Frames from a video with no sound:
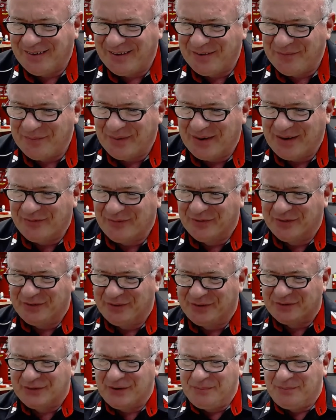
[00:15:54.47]
I'm waiting for the
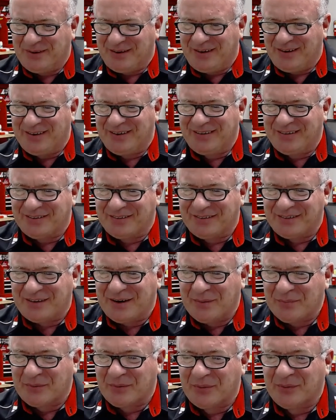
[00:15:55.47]
stream to end and then
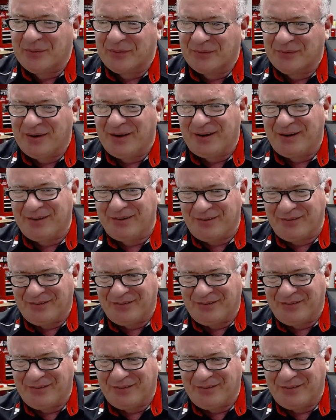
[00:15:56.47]
I'm going riding.